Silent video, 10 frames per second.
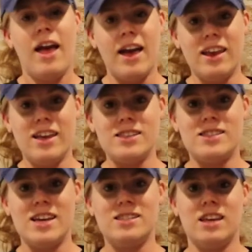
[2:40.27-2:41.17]
Etiquette
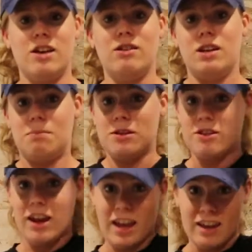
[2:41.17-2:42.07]
says that you need to put
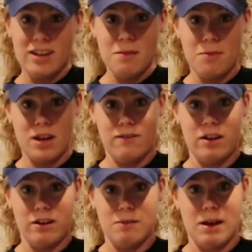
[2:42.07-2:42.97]
your hand up whenever
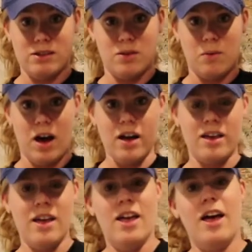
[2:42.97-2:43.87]
you're about to walk,